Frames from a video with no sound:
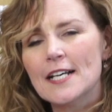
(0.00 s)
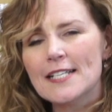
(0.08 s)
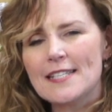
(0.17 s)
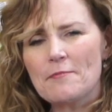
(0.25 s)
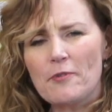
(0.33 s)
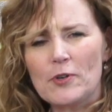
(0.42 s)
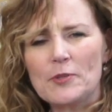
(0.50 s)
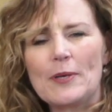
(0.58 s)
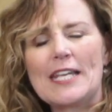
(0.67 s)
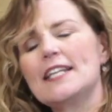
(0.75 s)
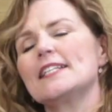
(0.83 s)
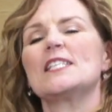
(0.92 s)
some of what we
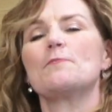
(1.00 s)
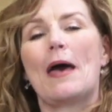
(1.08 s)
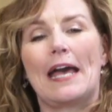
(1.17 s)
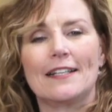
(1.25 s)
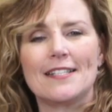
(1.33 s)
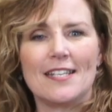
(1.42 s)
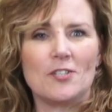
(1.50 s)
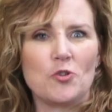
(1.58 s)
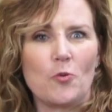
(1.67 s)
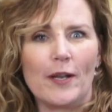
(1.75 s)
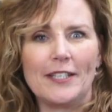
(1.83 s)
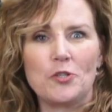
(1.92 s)
can expect in
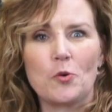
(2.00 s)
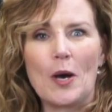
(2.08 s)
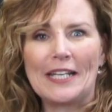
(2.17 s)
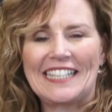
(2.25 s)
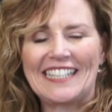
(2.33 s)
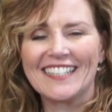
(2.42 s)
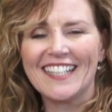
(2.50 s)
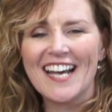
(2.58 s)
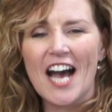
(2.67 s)
2020.